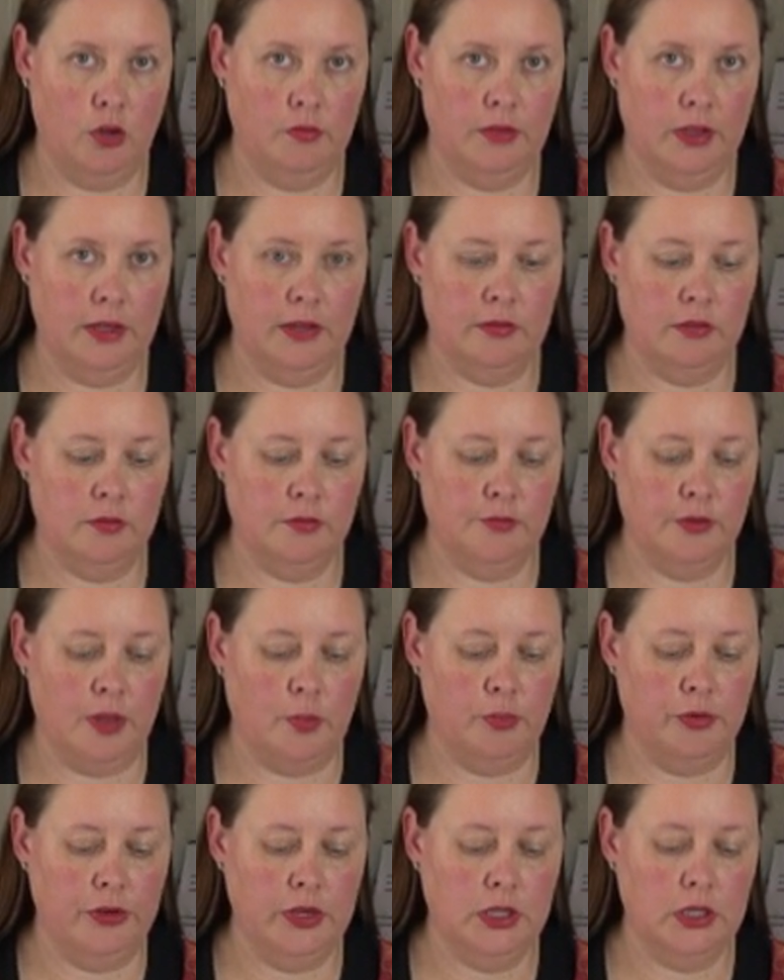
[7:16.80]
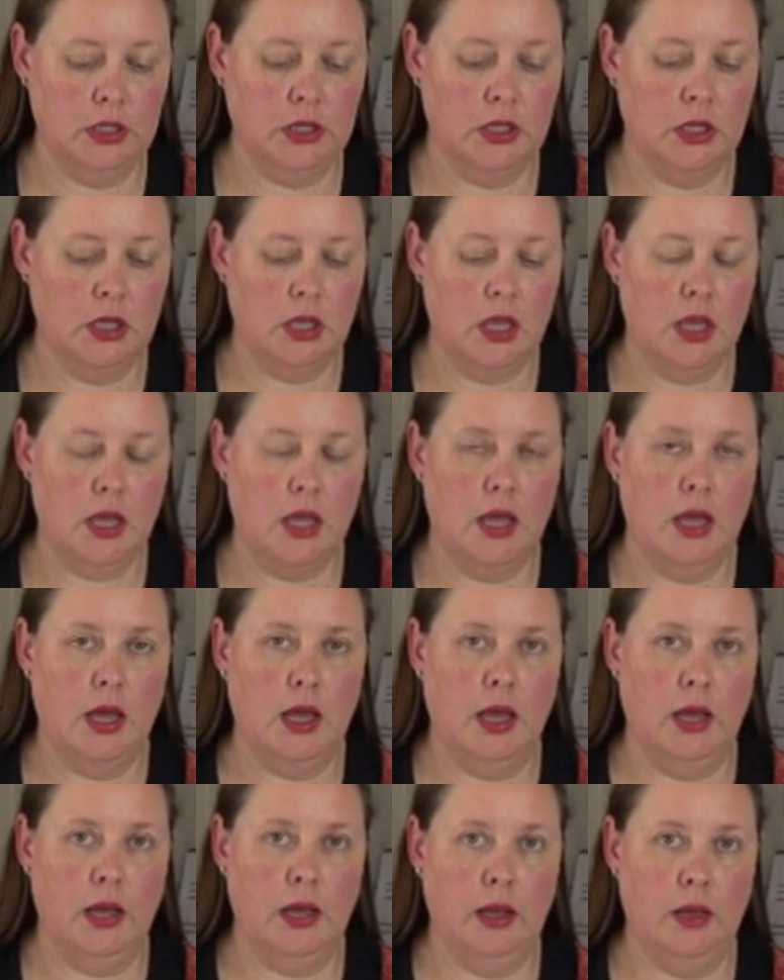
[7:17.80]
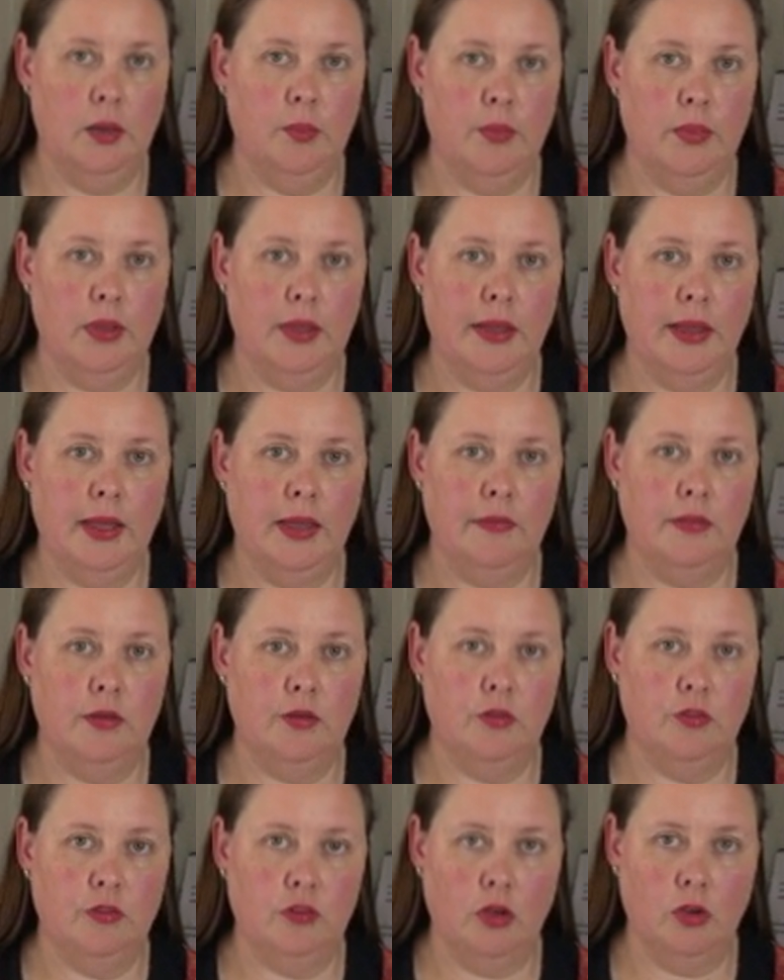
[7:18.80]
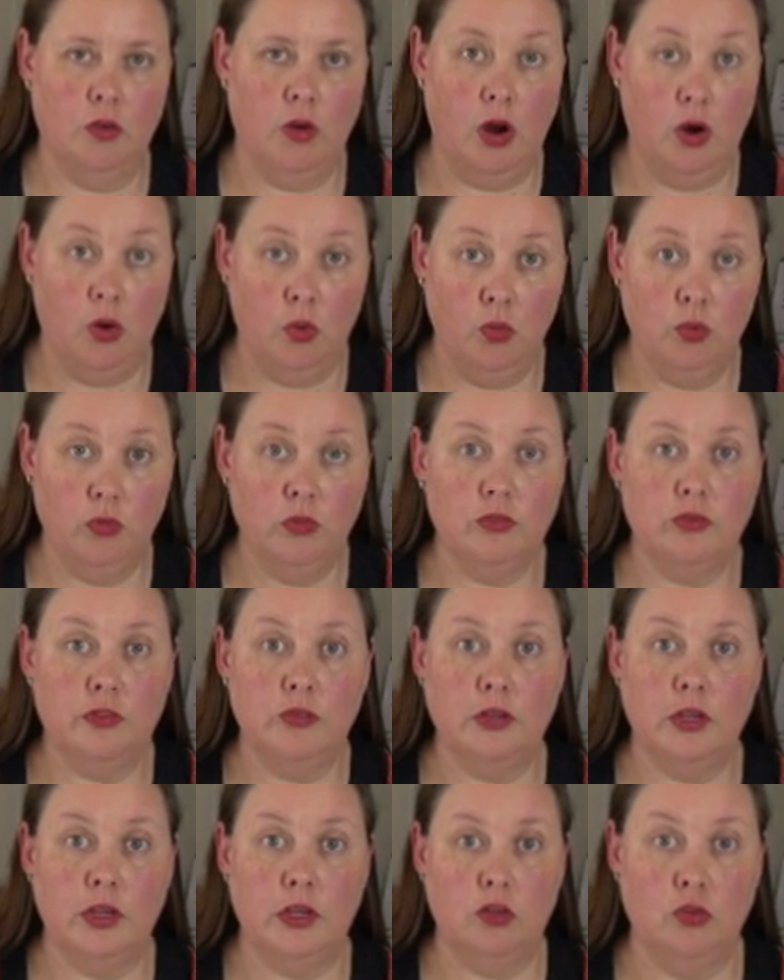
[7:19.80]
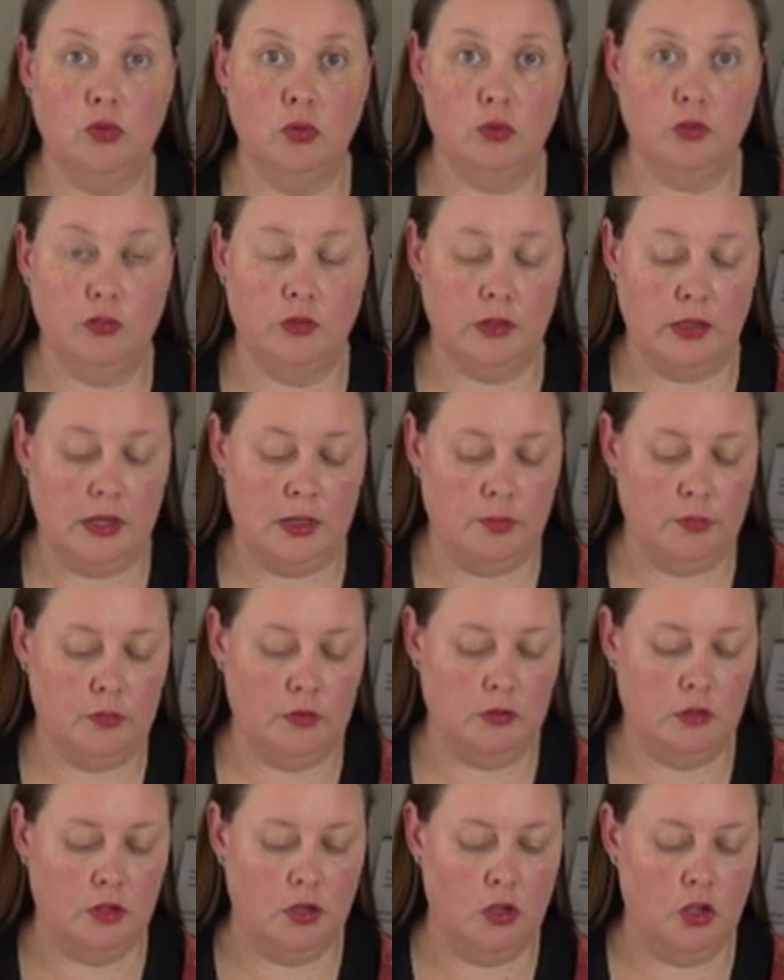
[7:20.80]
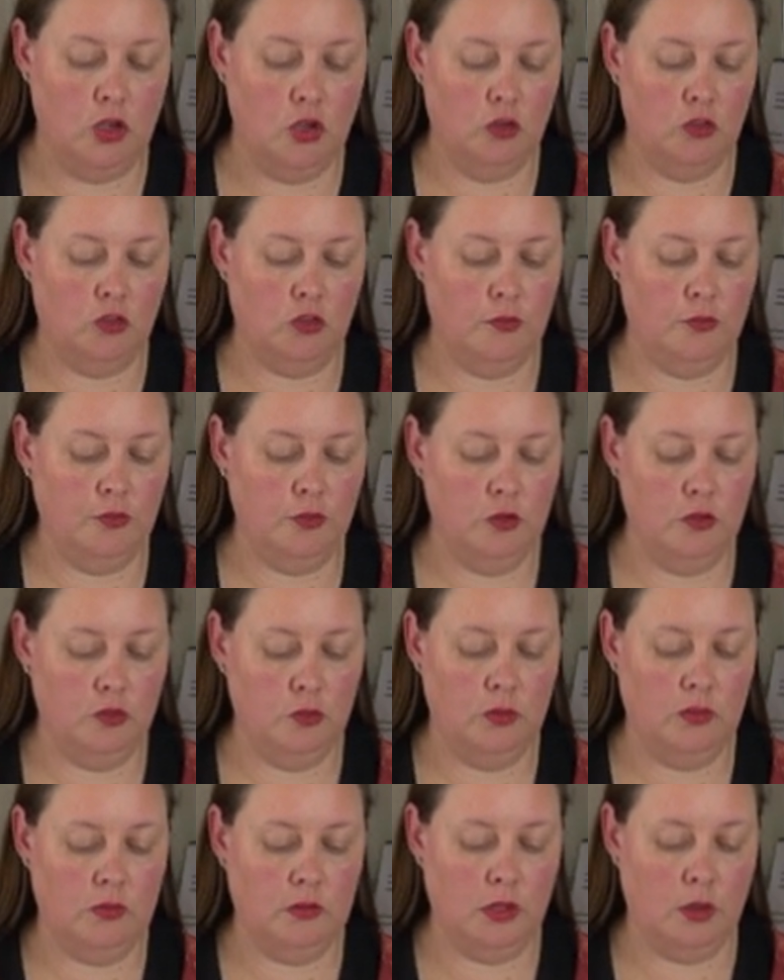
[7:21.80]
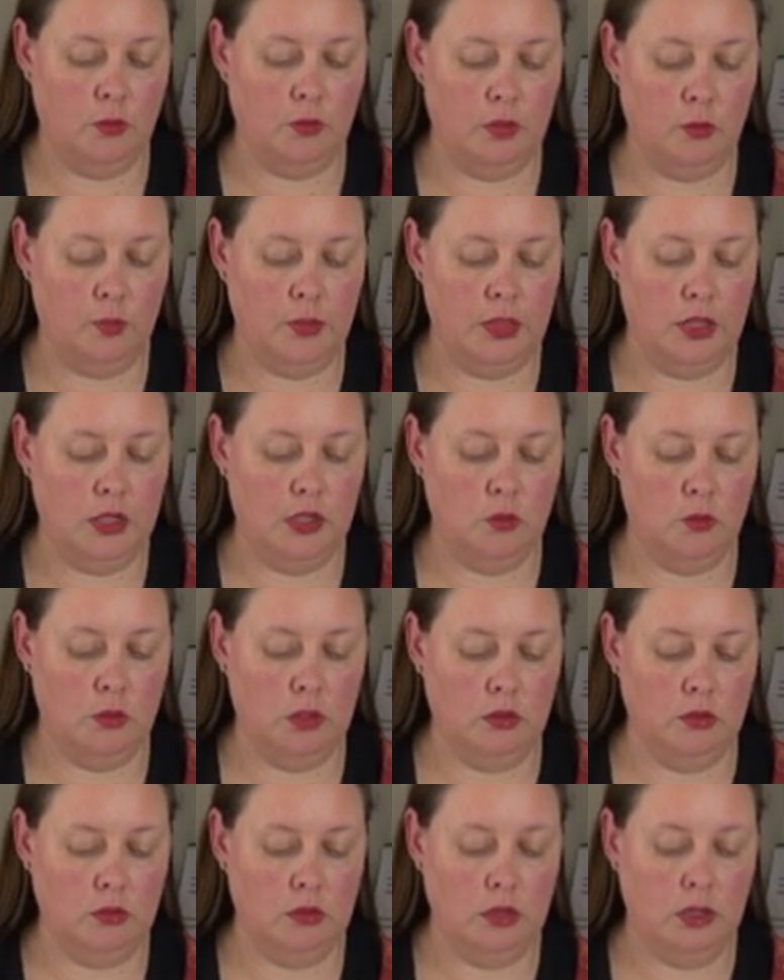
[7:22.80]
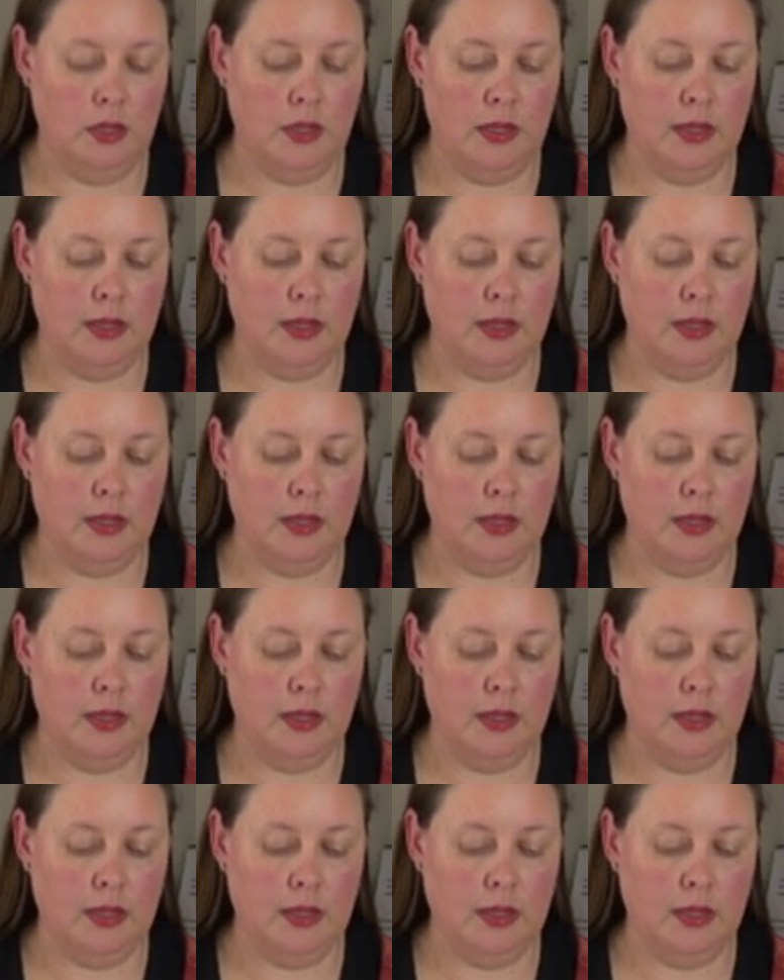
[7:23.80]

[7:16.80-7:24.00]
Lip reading: layers of fabric, and there is no holes in your seams. So first we start with the PUL.